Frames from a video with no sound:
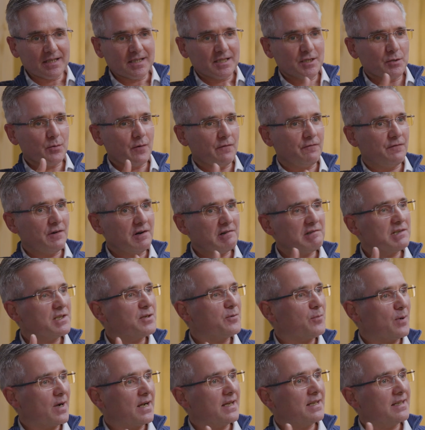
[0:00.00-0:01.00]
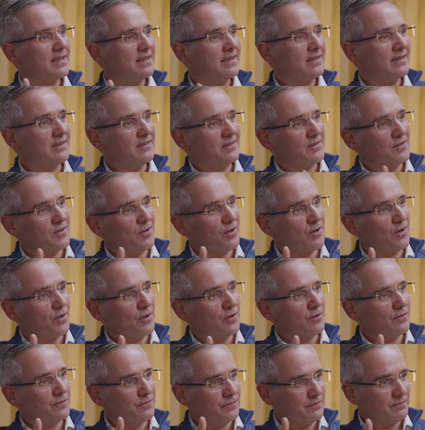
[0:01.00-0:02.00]
You were very aware
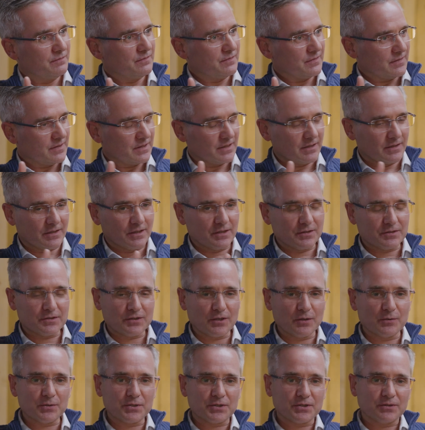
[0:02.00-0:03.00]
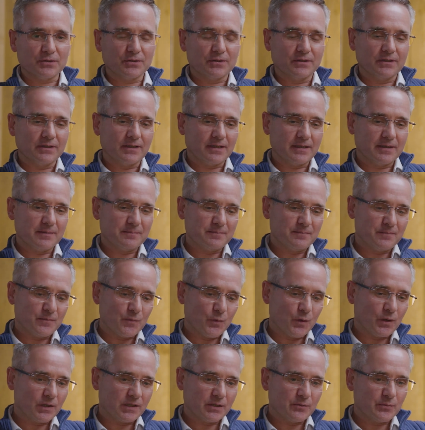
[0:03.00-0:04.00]
of the social
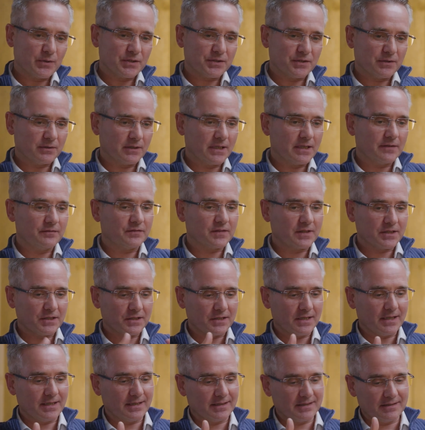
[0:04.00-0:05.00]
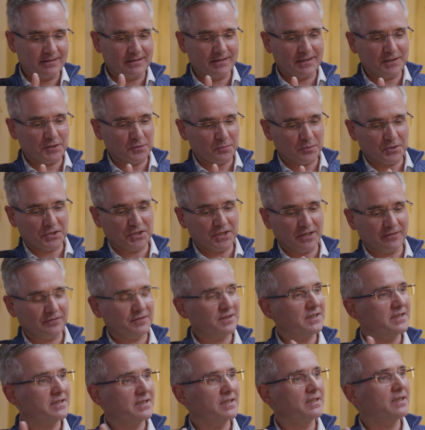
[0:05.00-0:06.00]
world in which you lived. And this was
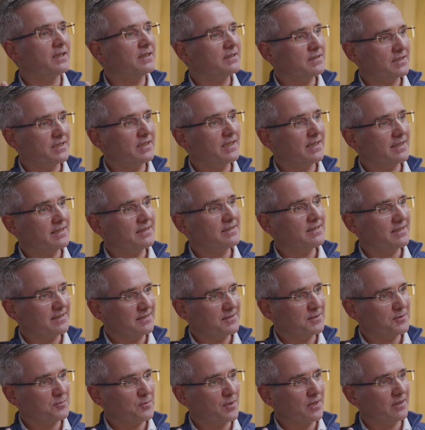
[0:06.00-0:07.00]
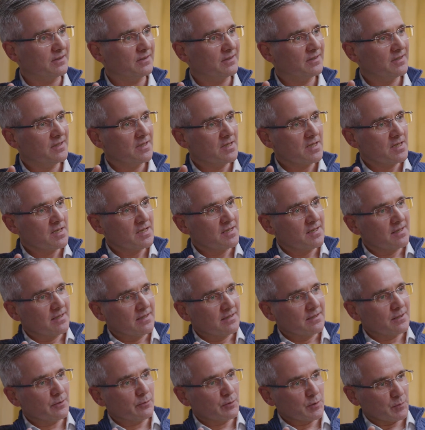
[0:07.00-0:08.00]
Sheffield in the 1980s as well.
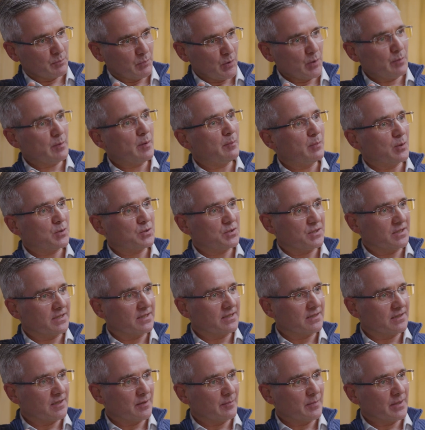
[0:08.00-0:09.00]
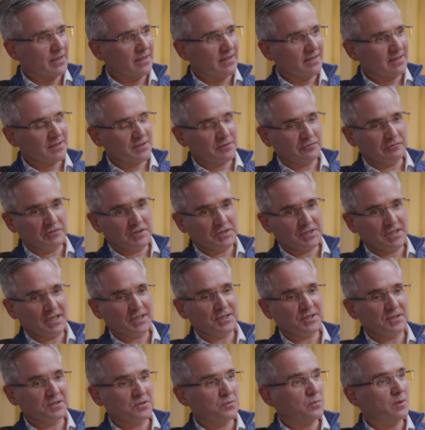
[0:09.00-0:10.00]
So it was boom and bust economics,
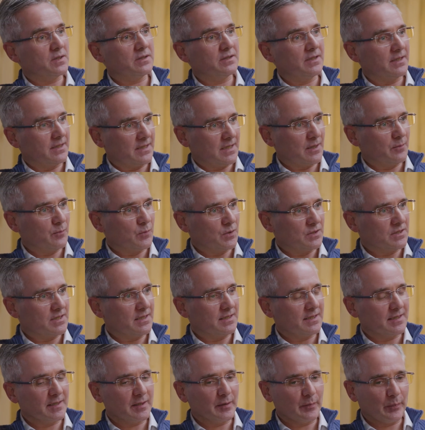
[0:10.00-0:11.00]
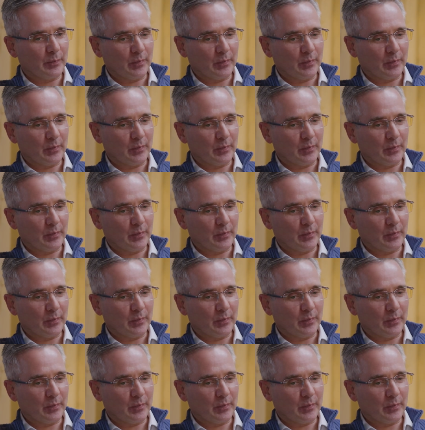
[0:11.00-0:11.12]
recessions when they come were deep.